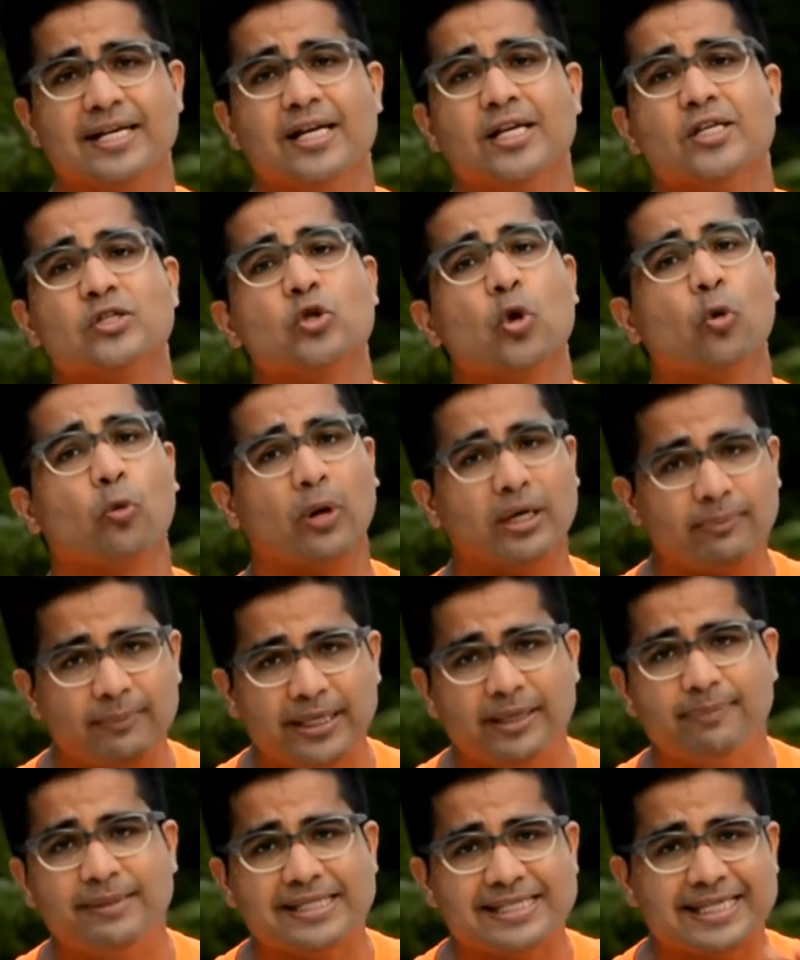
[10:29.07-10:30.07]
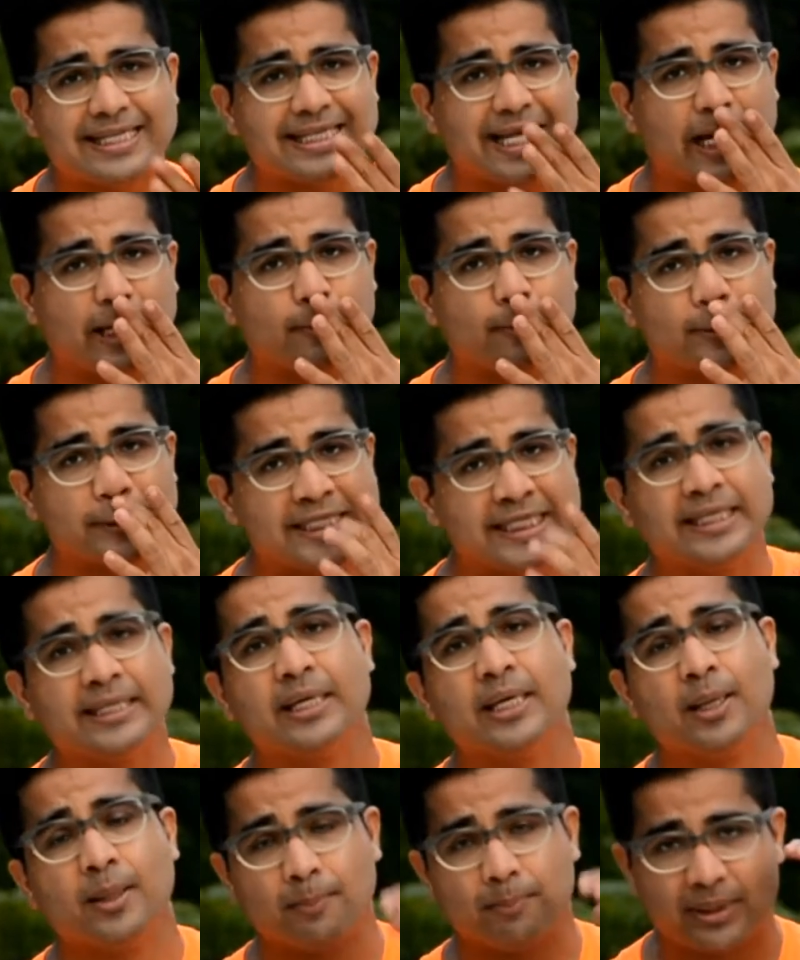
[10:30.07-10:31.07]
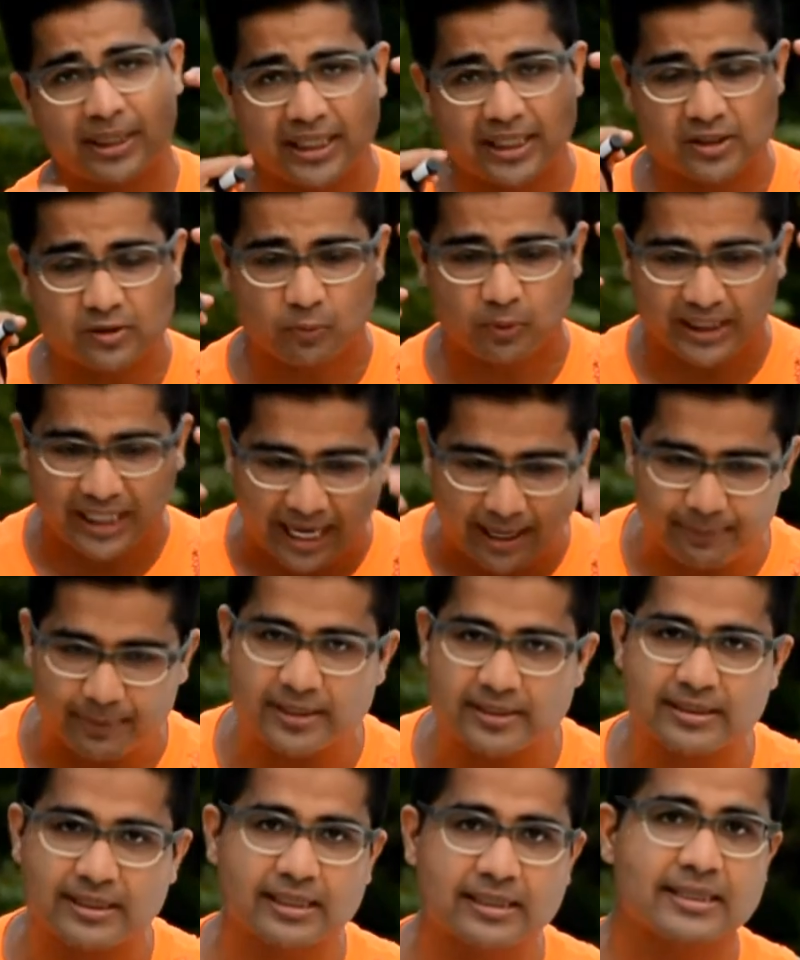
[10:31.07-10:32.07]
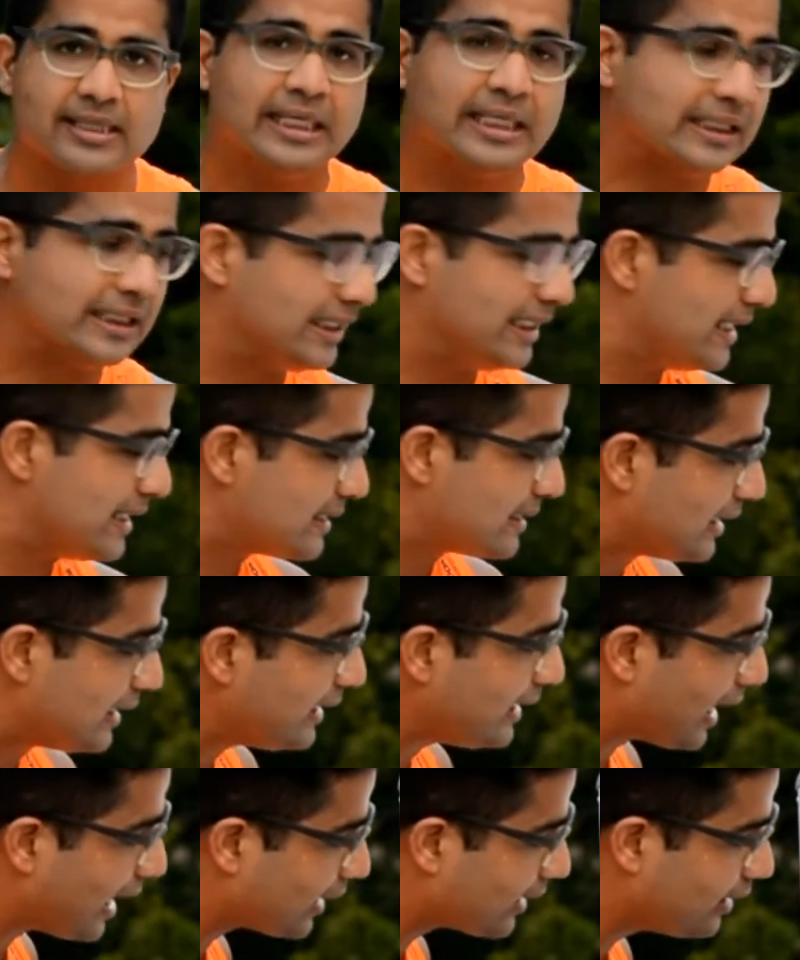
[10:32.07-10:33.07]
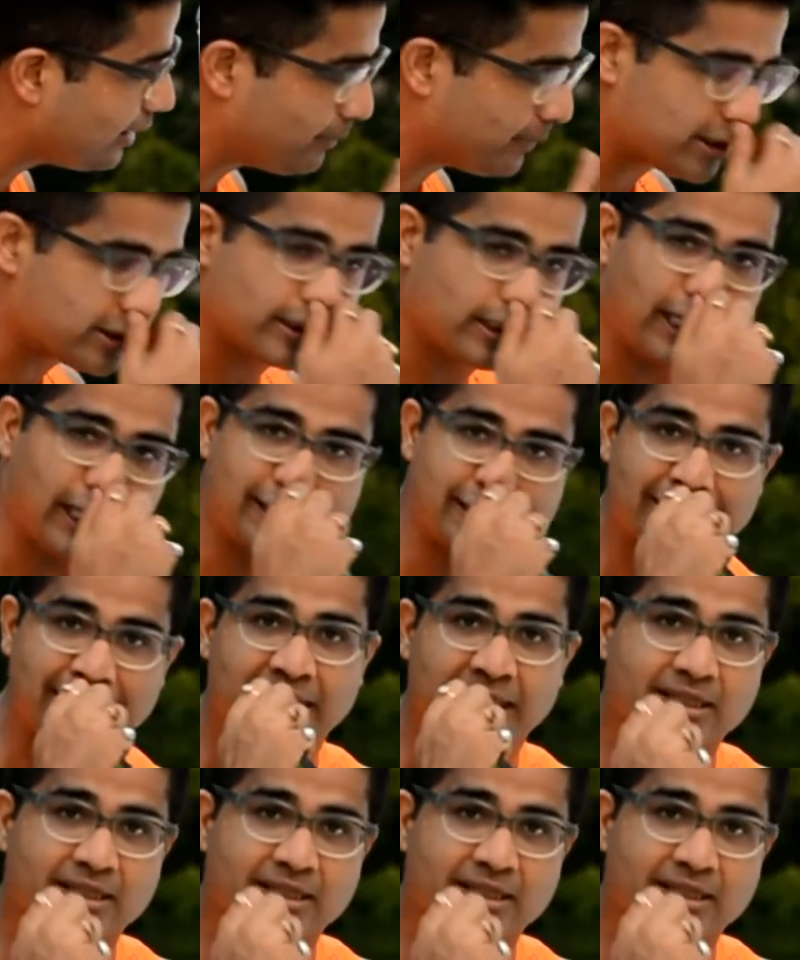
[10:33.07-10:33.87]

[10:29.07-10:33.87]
So what made me say that? See, because what happens is these three are the major lines.